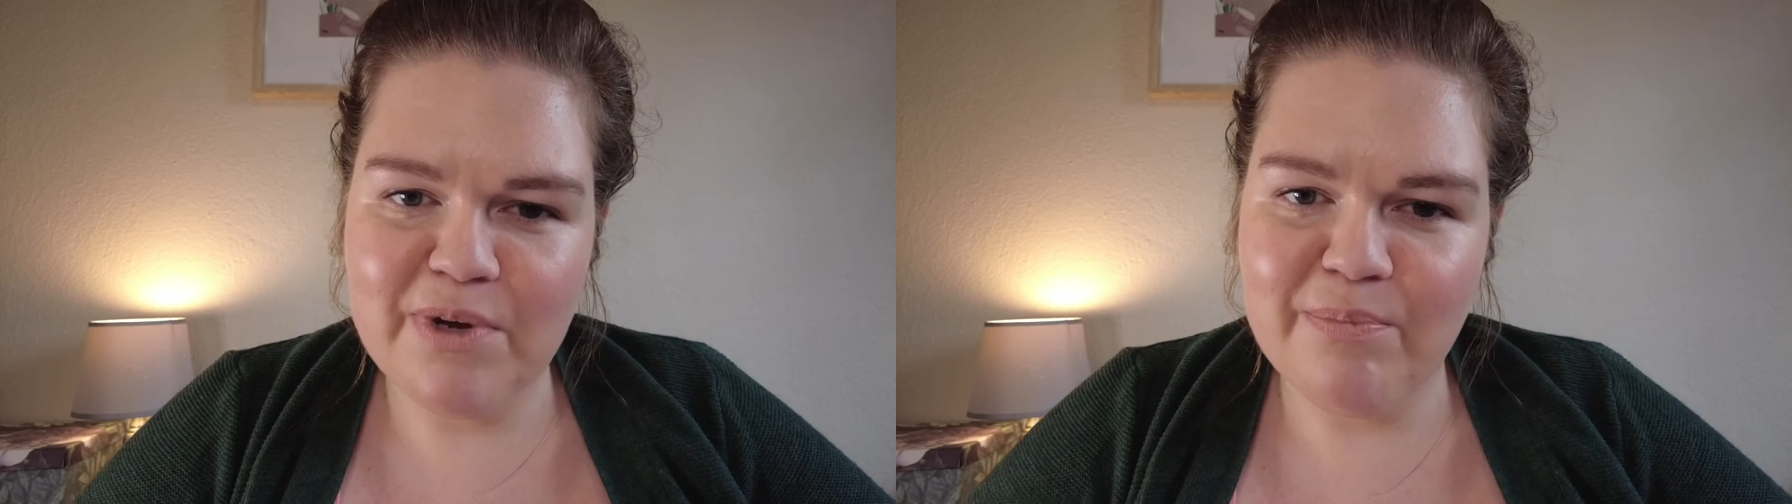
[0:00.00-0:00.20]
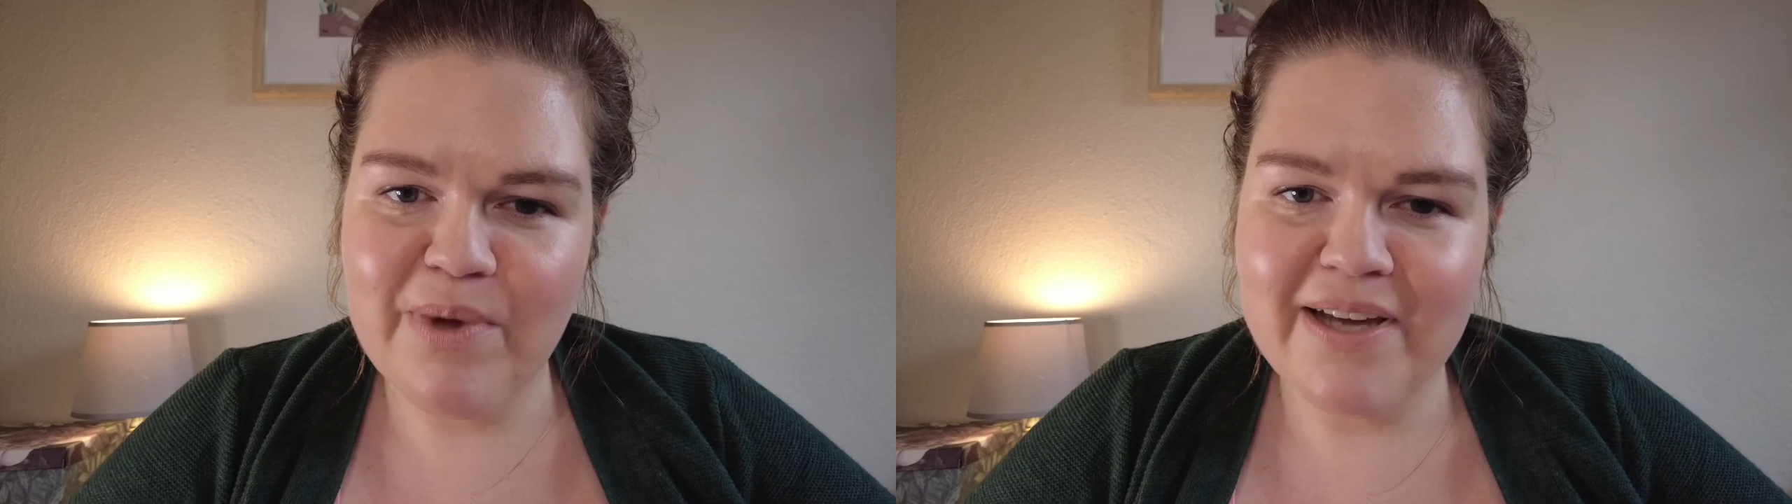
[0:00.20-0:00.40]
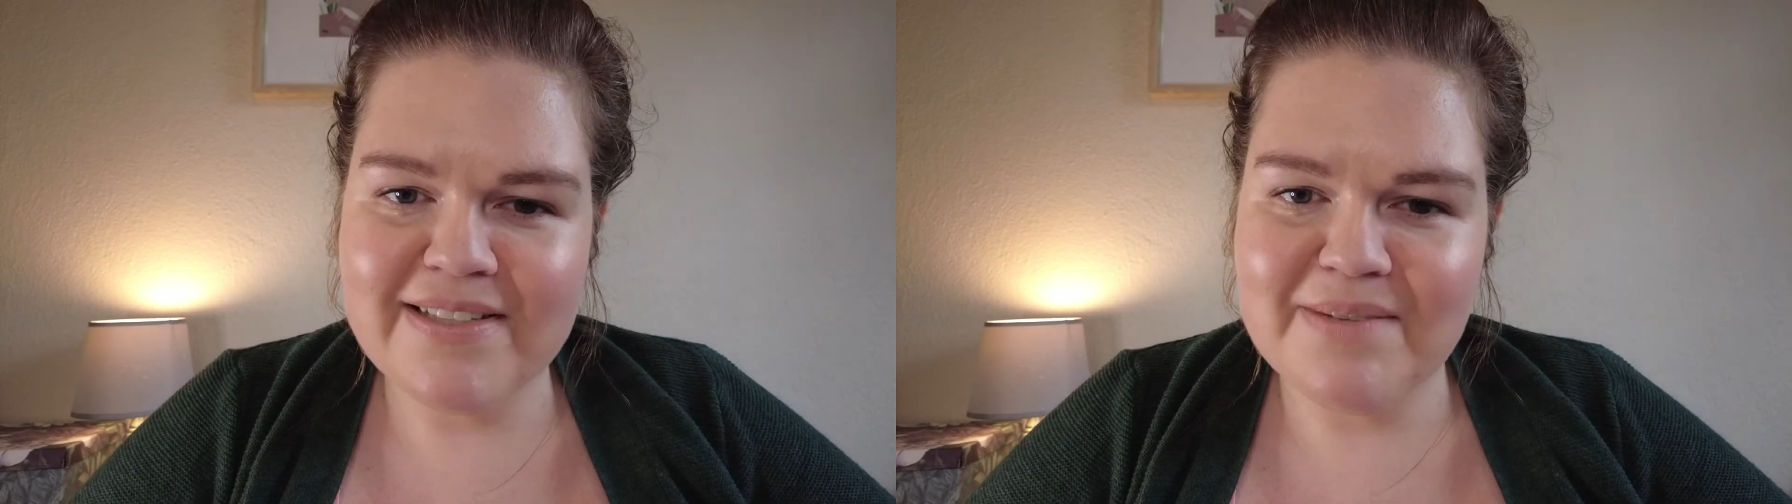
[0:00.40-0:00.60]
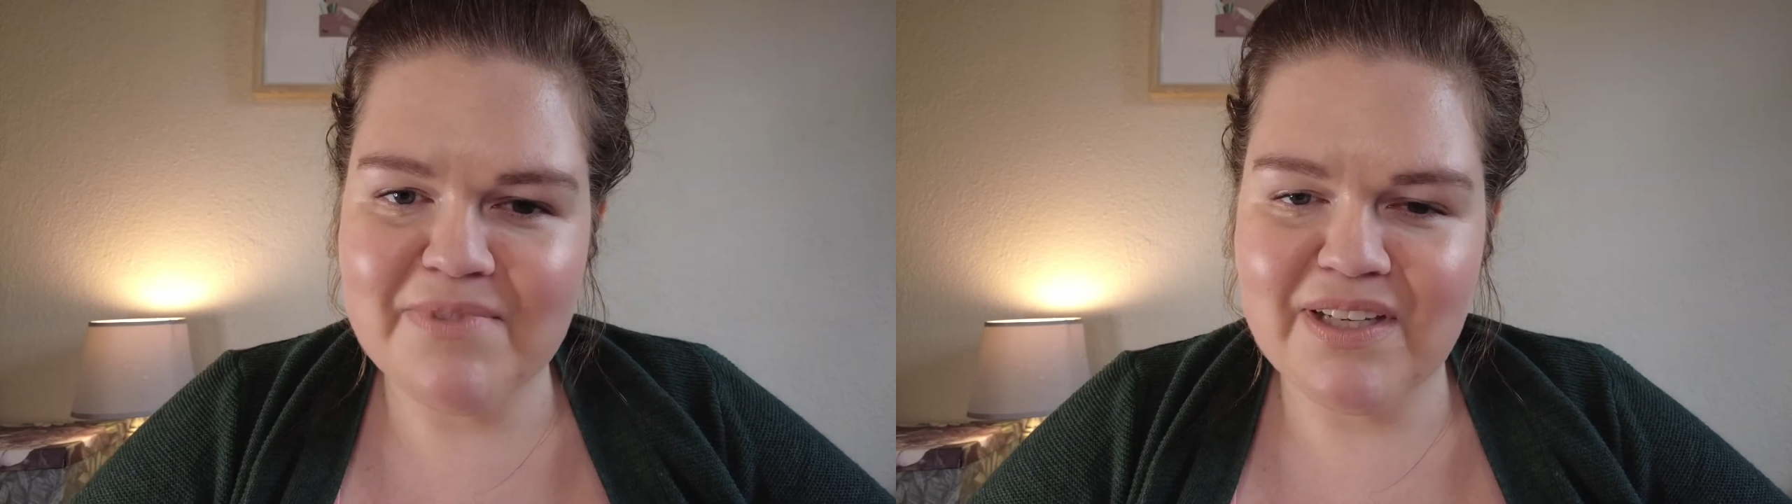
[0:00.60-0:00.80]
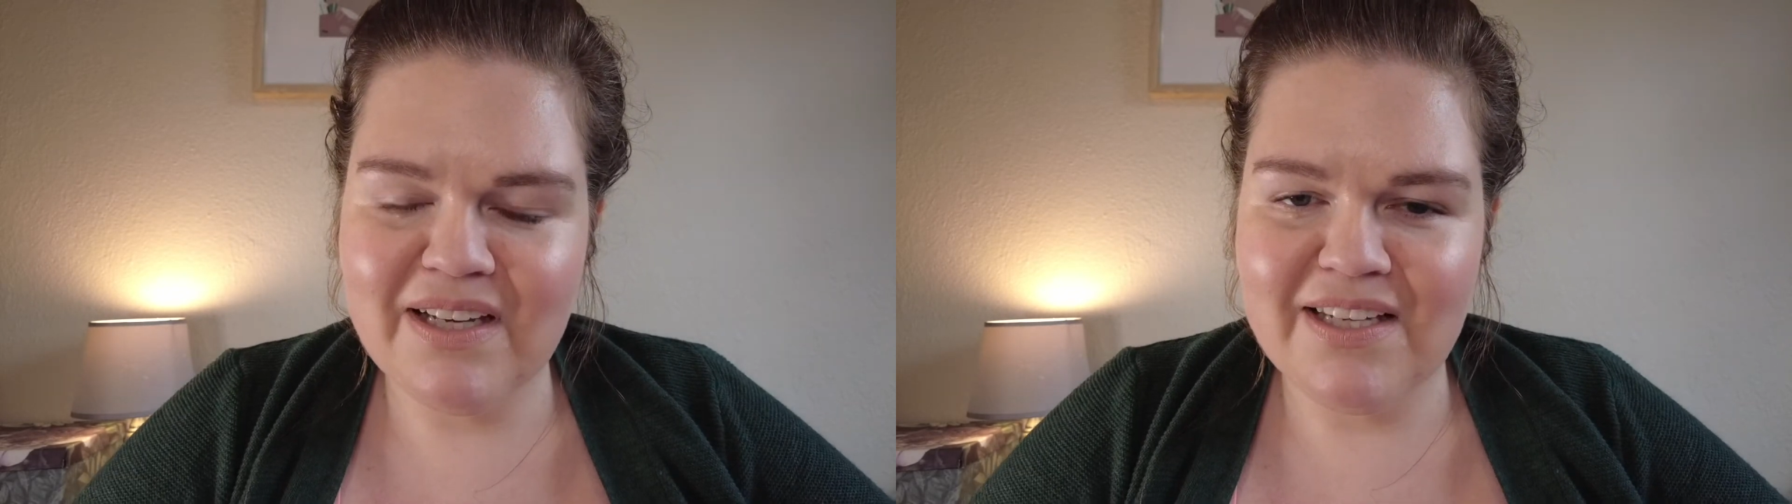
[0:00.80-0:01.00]
about buying
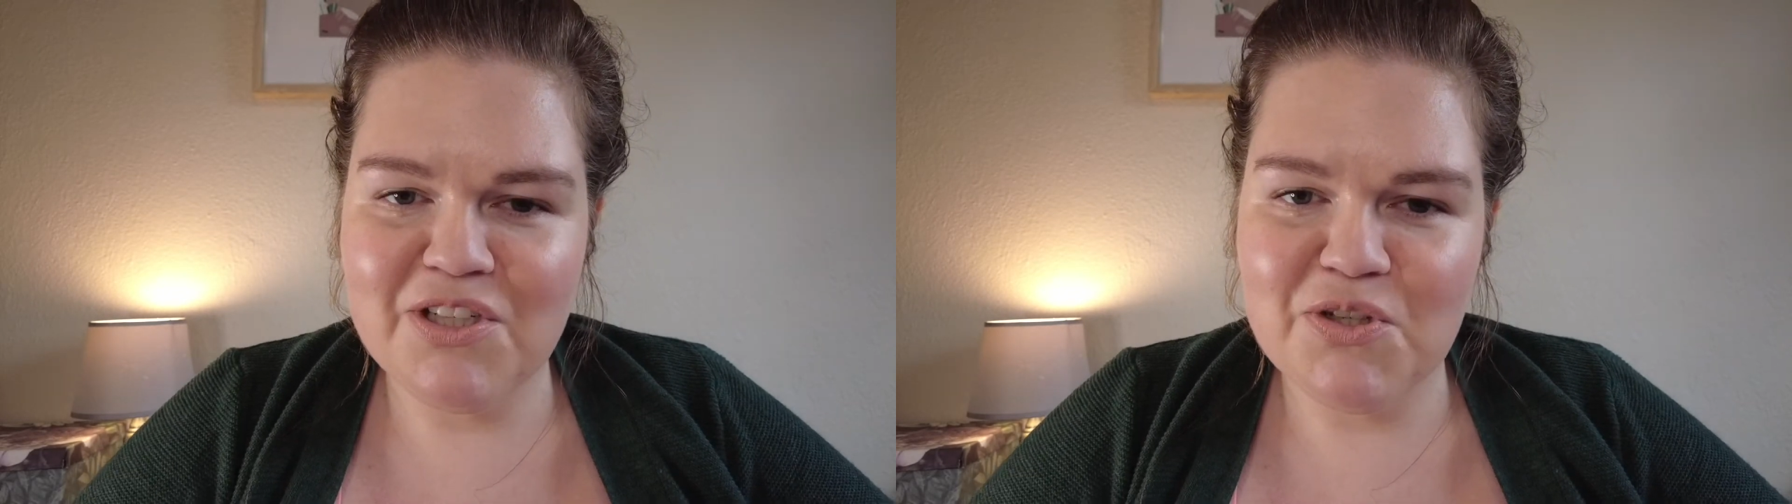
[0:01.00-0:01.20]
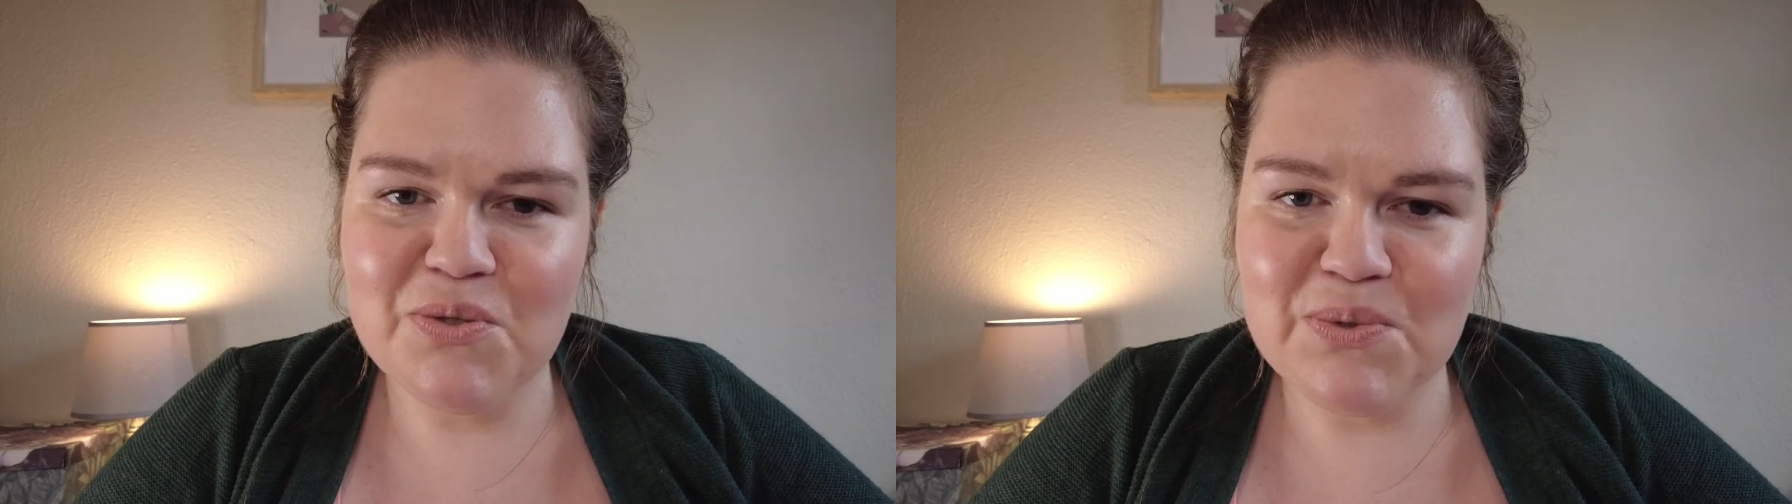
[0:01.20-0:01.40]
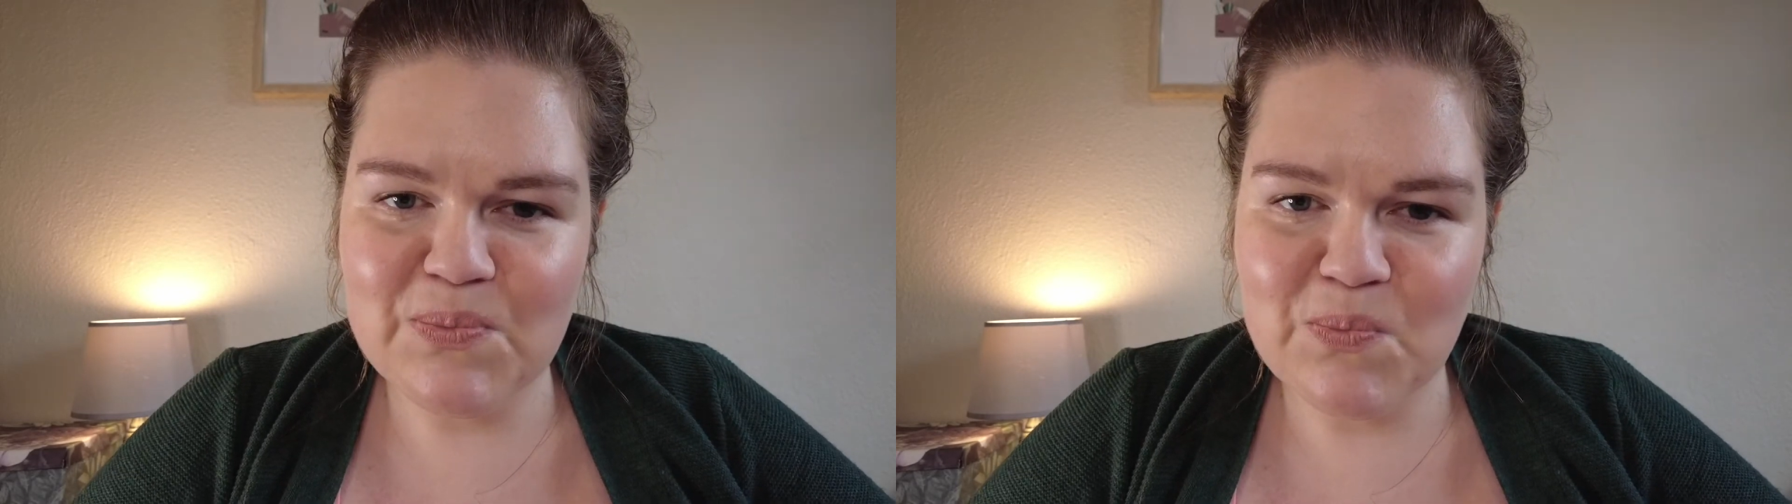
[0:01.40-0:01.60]
something I knew